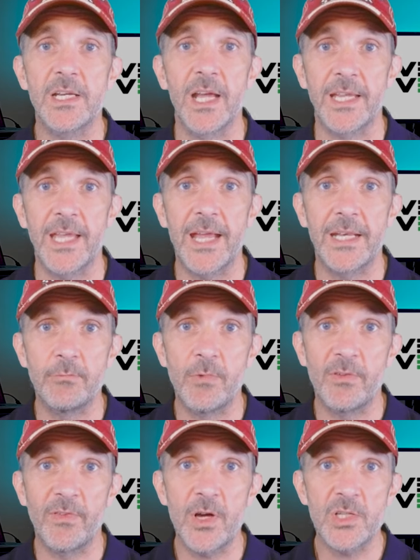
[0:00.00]
again in
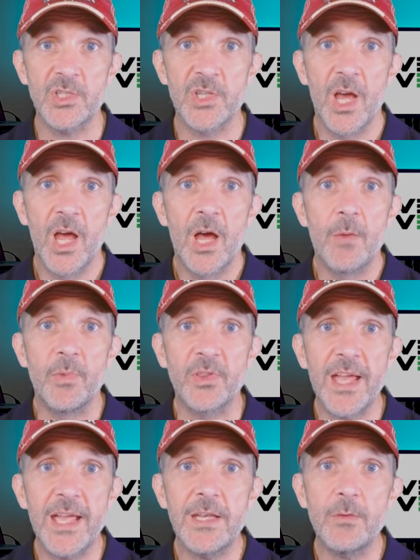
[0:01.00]
reverse. But
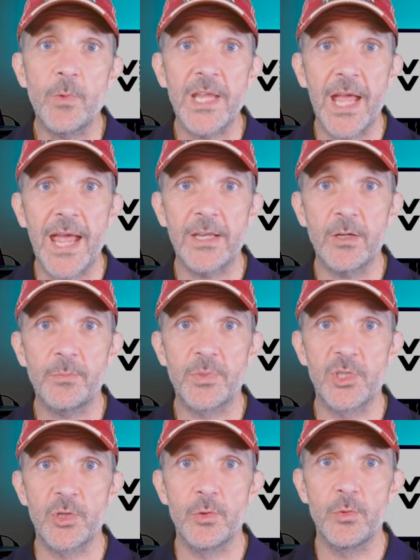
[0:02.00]
then we head up
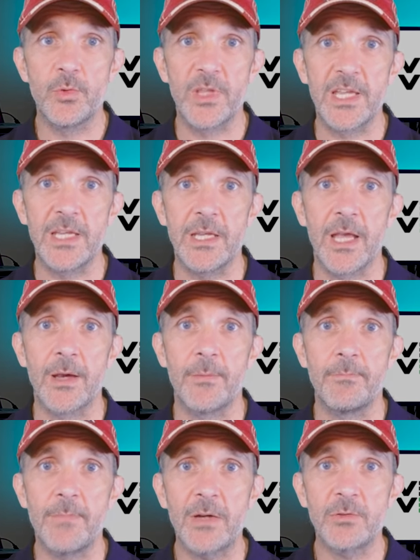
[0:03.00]
to the
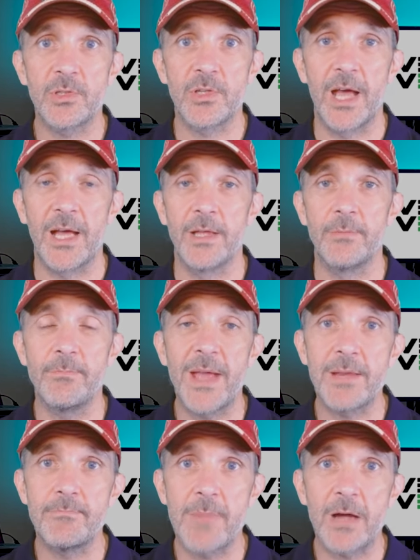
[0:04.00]

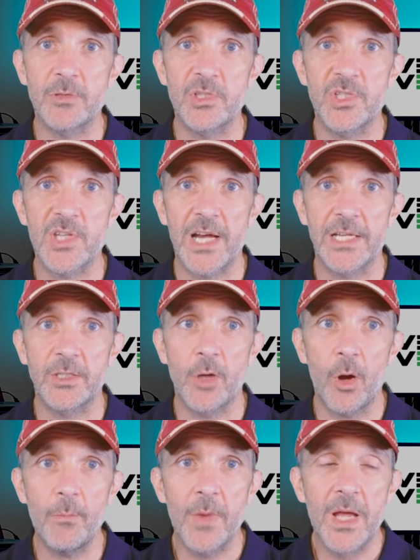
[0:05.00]
main mountainside
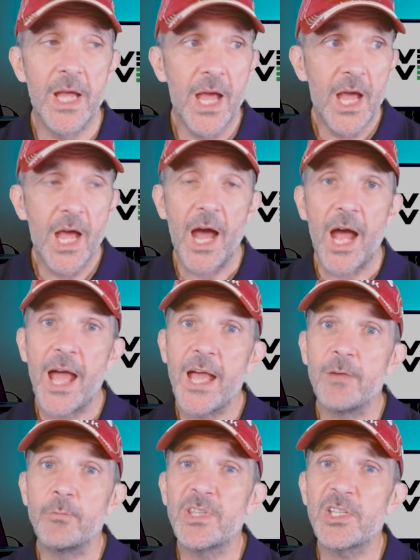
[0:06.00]
comm,
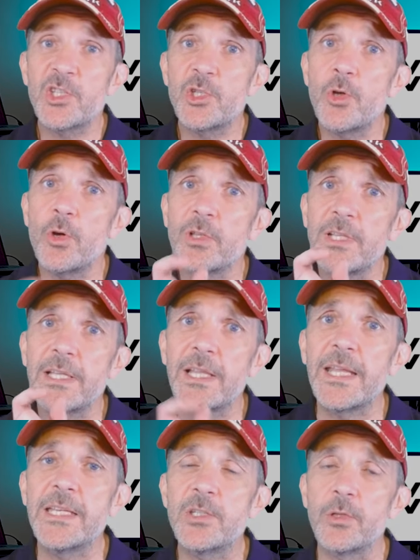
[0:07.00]
with a short little
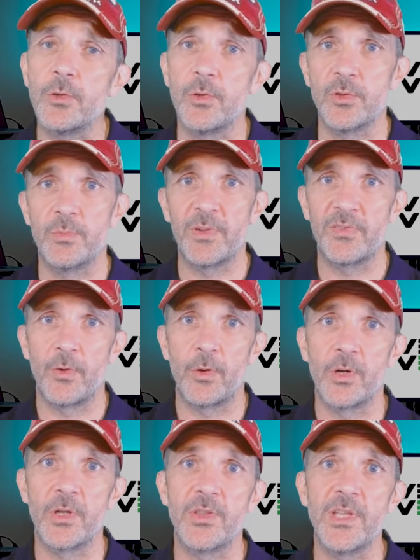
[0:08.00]
interlude
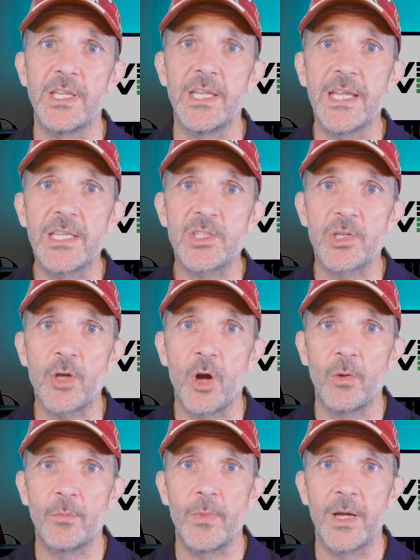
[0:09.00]
before the ITSA
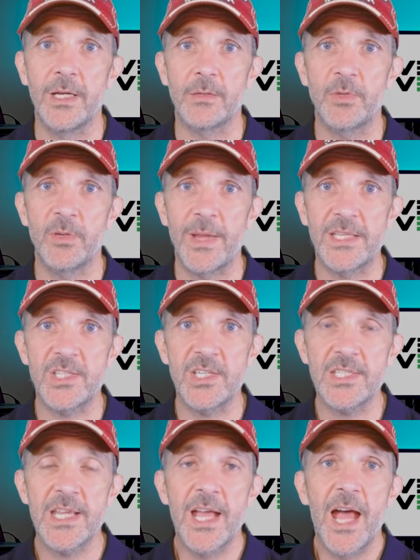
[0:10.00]
comm
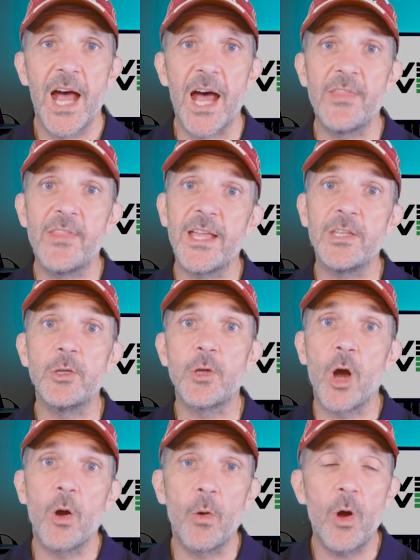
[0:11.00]
commences, and then you
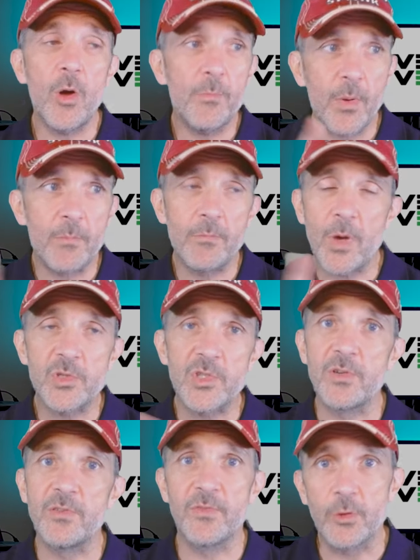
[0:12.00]
go up most
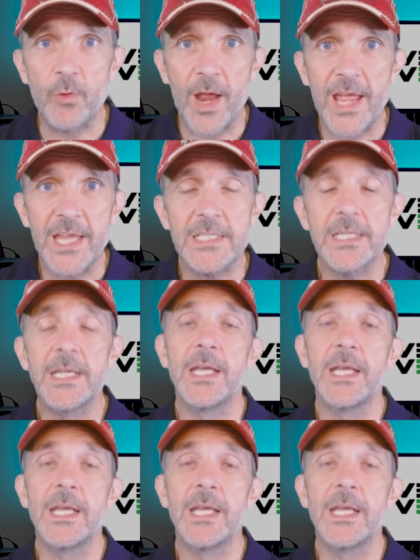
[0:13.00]
of the grade.